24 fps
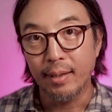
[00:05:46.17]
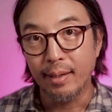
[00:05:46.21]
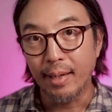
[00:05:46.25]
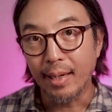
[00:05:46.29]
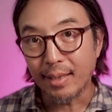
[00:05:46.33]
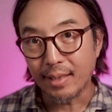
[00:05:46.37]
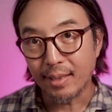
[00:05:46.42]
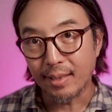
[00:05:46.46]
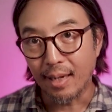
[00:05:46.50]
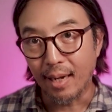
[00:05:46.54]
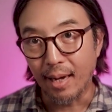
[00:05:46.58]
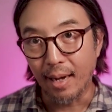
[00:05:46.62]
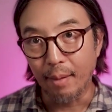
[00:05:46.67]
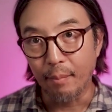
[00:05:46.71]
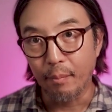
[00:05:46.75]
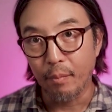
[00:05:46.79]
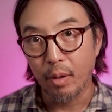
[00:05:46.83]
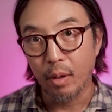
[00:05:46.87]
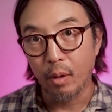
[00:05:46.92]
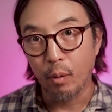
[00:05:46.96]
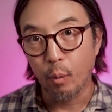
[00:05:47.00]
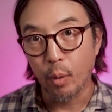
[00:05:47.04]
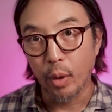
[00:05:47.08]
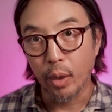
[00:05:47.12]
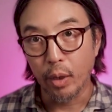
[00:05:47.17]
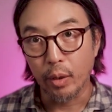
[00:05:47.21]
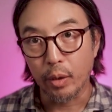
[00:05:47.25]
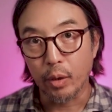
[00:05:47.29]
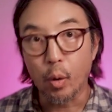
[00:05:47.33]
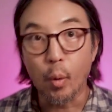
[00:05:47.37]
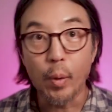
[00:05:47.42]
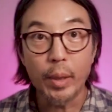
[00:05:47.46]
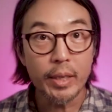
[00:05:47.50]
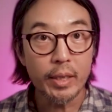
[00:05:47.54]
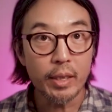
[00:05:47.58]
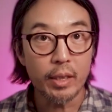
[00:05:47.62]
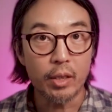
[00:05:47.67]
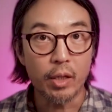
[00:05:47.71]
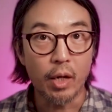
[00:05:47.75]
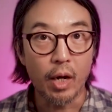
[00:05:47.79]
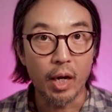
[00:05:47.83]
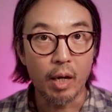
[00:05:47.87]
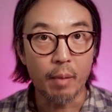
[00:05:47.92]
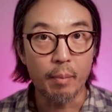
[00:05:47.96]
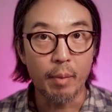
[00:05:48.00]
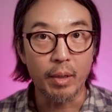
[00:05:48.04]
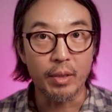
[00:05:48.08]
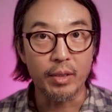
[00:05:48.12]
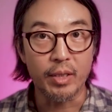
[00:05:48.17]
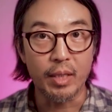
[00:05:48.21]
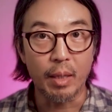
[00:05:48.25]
Next time, we're going to talk about